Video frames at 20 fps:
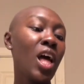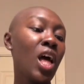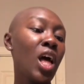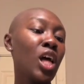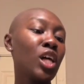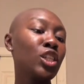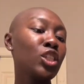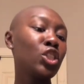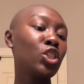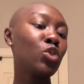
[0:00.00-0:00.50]

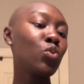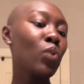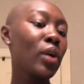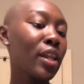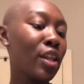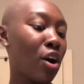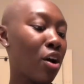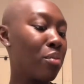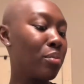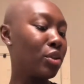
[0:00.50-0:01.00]

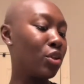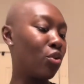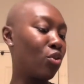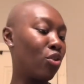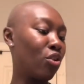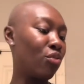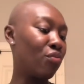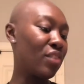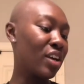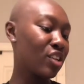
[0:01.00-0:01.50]
sweet almond
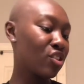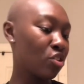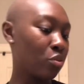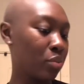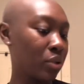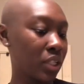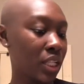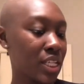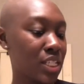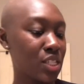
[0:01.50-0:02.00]
oil, vegetable
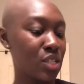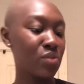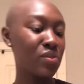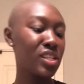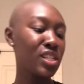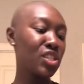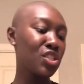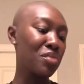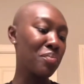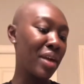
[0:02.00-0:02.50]

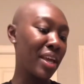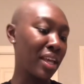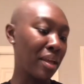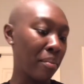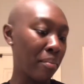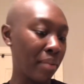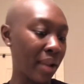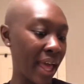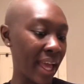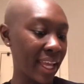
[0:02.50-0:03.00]
glycerin,
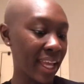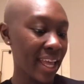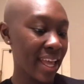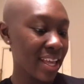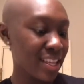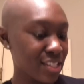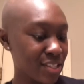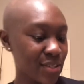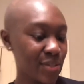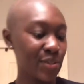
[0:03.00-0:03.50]
Jamaican black
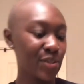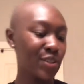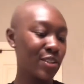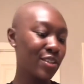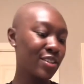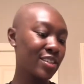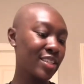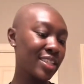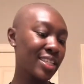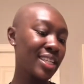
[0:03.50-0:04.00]
castor
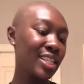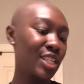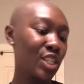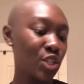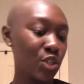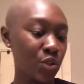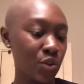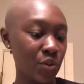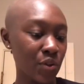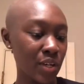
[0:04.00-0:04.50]
oil, tea
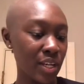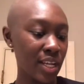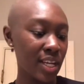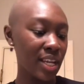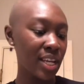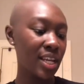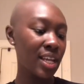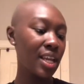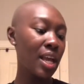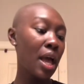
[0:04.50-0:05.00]

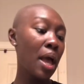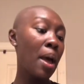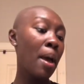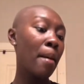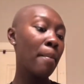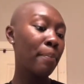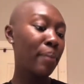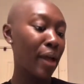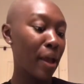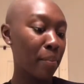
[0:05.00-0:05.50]
tree,
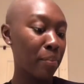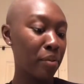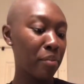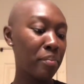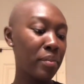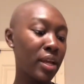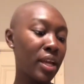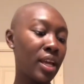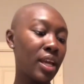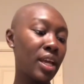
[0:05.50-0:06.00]

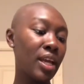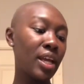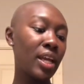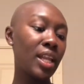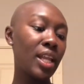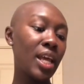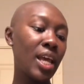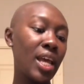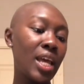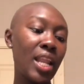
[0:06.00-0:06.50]

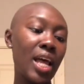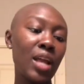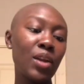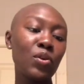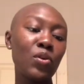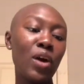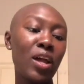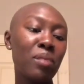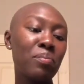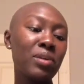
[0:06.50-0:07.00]
peppermint, and I don't
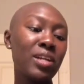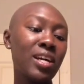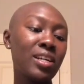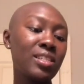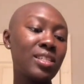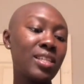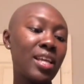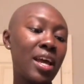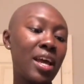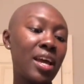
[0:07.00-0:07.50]
know how to
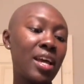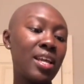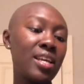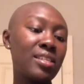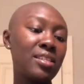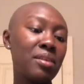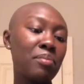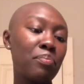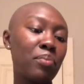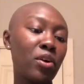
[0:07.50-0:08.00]
pronounce that. Is
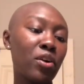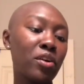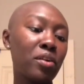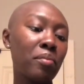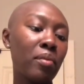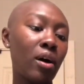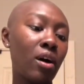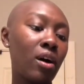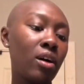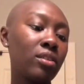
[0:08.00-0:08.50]
it
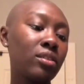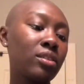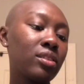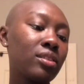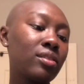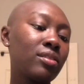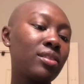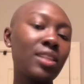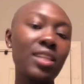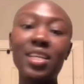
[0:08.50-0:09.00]
bergamot?
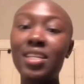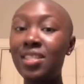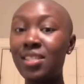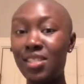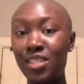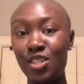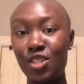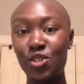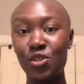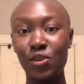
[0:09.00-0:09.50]

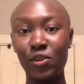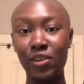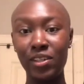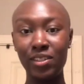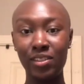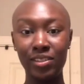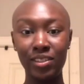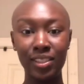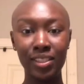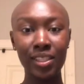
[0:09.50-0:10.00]
Essential
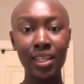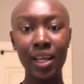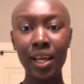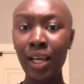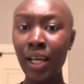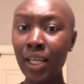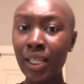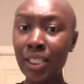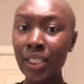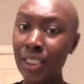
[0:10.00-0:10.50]
oils.
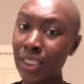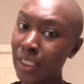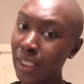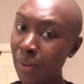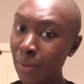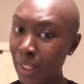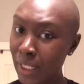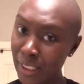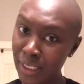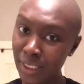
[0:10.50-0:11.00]
So
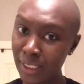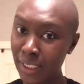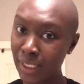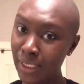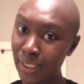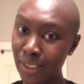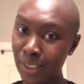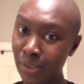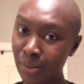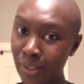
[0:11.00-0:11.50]
let's get
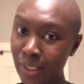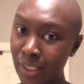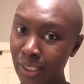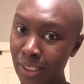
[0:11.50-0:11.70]
to it.